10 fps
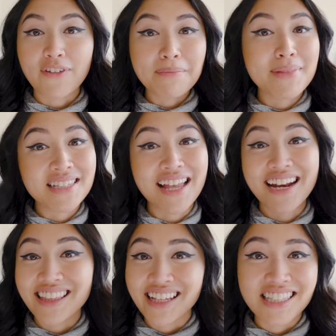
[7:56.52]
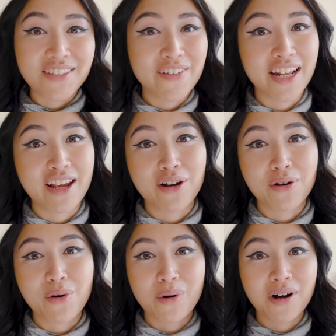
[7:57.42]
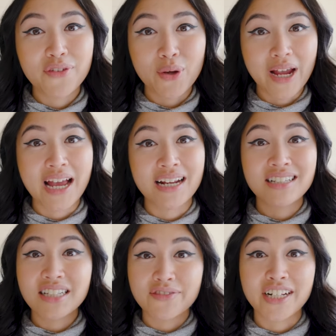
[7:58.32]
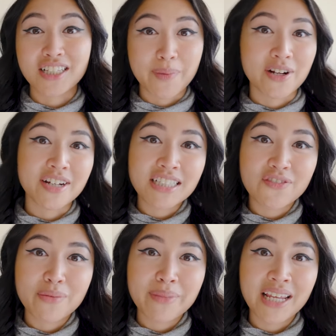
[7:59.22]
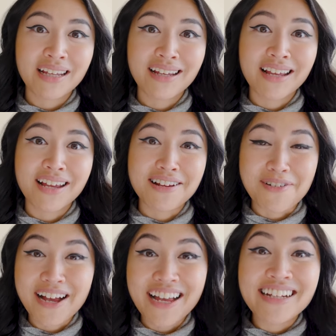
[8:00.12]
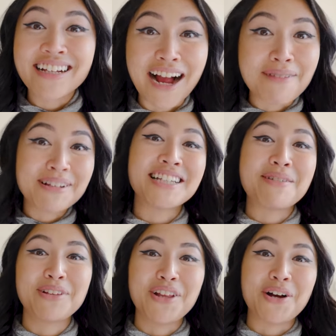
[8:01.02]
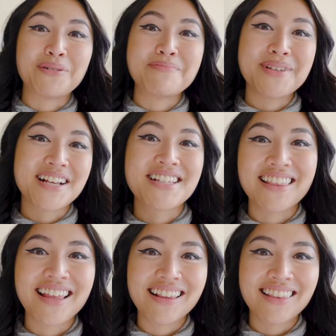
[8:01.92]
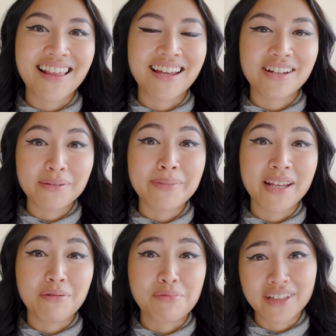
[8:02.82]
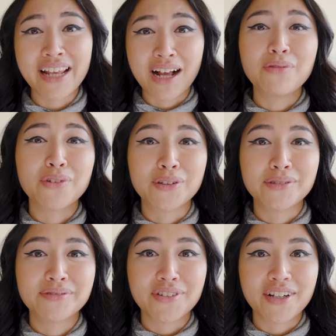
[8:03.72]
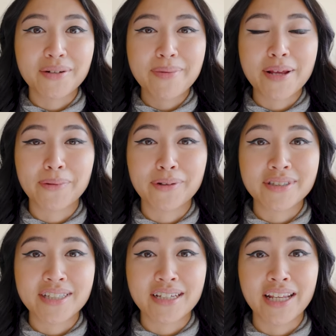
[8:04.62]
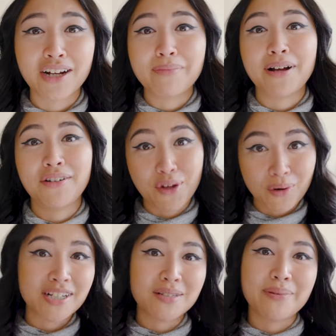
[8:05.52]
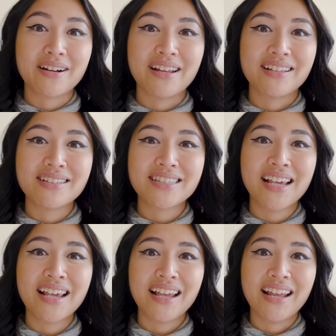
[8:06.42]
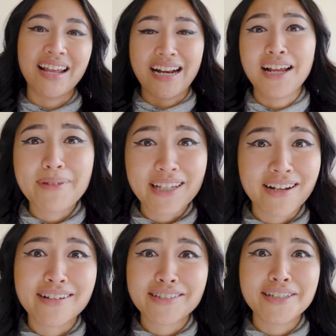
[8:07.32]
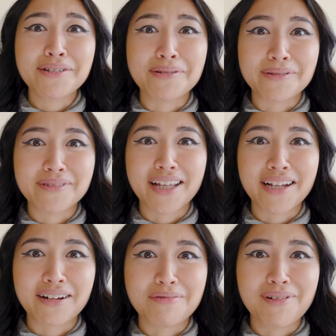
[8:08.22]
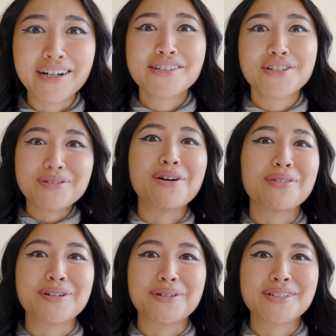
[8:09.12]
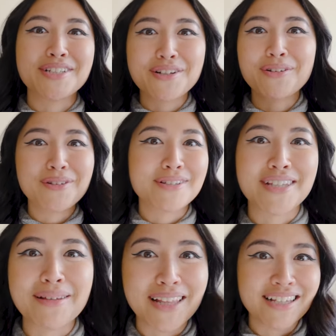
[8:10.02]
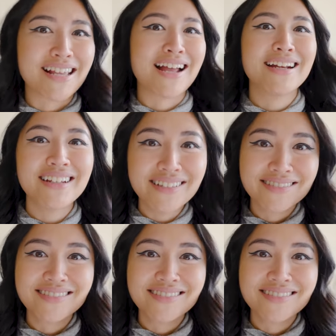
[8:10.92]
I missed anything in this video, or if you had a different experience from me, go ahead and comment down below because I think that it would be really helpful for other people to hear about your experience. And I'd be curious too, like, what did you go through? Did you go through the same things I did?